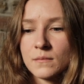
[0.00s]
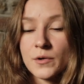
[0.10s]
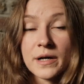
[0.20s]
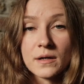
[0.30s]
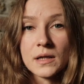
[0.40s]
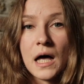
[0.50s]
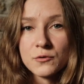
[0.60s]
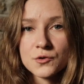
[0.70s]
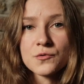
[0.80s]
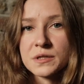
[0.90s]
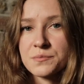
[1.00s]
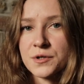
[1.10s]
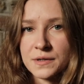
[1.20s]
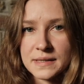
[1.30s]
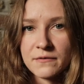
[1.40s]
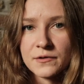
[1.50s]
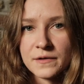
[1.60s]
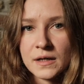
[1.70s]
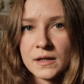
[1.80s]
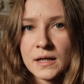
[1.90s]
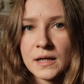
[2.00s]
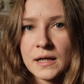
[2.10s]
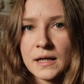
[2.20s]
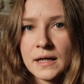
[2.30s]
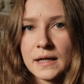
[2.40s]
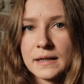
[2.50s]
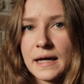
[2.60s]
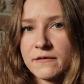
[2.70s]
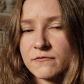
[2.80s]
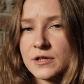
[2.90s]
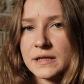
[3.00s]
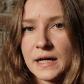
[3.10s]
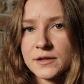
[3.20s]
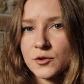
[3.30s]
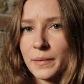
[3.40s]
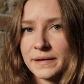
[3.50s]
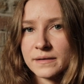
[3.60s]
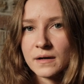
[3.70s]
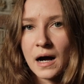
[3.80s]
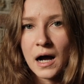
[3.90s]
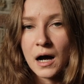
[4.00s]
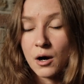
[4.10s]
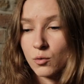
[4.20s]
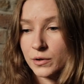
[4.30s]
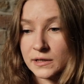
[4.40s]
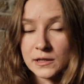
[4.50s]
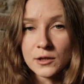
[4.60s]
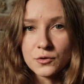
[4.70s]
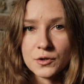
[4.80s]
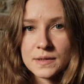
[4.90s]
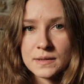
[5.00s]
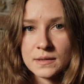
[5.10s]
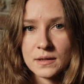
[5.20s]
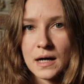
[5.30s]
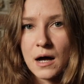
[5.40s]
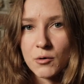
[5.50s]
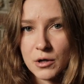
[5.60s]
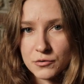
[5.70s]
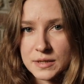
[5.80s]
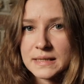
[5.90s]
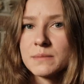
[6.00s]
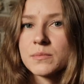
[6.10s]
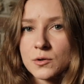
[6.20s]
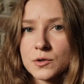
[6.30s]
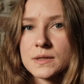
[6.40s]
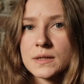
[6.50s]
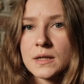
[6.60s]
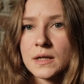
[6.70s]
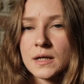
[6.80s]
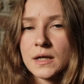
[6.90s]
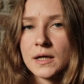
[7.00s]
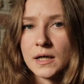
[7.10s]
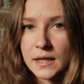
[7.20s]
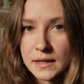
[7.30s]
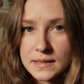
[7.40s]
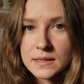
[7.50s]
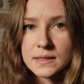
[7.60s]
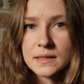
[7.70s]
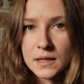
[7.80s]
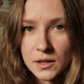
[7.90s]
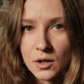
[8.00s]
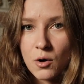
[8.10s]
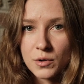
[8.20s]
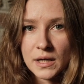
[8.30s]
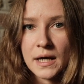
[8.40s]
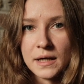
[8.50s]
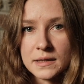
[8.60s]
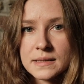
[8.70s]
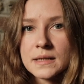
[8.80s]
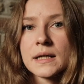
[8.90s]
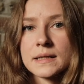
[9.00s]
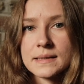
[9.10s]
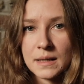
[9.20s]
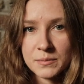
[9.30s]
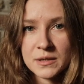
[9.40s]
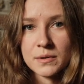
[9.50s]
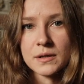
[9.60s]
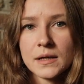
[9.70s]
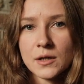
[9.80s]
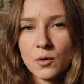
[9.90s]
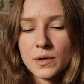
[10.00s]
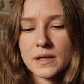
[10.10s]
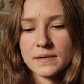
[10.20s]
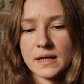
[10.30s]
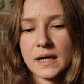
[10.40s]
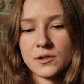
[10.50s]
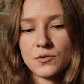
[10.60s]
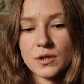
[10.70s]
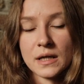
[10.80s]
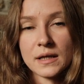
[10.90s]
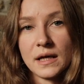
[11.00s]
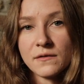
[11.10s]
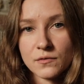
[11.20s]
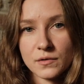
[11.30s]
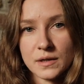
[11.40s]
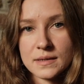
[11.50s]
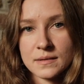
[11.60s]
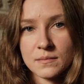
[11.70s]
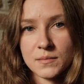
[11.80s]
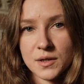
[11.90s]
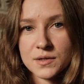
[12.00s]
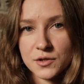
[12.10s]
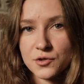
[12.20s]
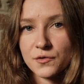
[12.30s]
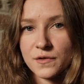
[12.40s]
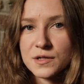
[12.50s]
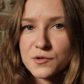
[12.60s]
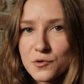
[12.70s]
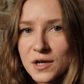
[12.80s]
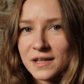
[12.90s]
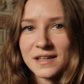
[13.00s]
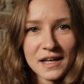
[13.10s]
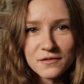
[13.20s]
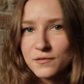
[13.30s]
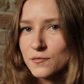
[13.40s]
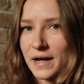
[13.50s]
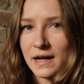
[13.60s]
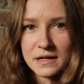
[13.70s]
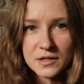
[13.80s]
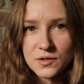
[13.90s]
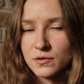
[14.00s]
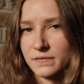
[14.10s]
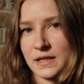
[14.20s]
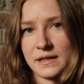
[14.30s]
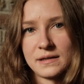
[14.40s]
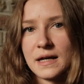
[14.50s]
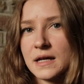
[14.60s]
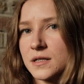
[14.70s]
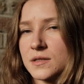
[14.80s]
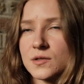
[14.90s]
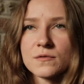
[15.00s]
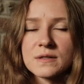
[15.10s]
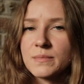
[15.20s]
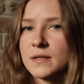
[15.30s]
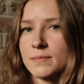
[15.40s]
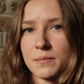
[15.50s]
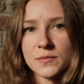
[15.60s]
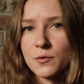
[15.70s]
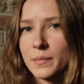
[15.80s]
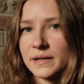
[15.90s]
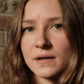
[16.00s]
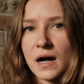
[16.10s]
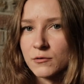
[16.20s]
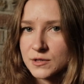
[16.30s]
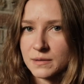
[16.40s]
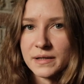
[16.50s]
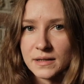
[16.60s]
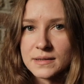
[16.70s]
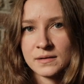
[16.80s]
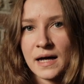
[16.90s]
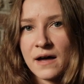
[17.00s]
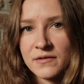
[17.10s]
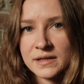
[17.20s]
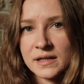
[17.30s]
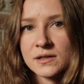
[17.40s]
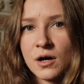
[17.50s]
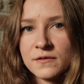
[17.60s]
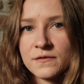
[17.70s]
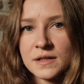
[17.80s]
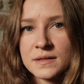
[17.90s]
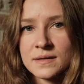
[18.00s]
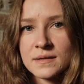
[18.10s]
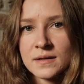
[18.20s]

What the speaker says: are allowed to experience everything, and every night, no matter how it looks, how our sleep looks, it's still okay, it's still acceptable. And knowing that you can get through this, because the truth is you can get through any sort of night, any sort of speed bump, no matter how deep it is. Having that confidence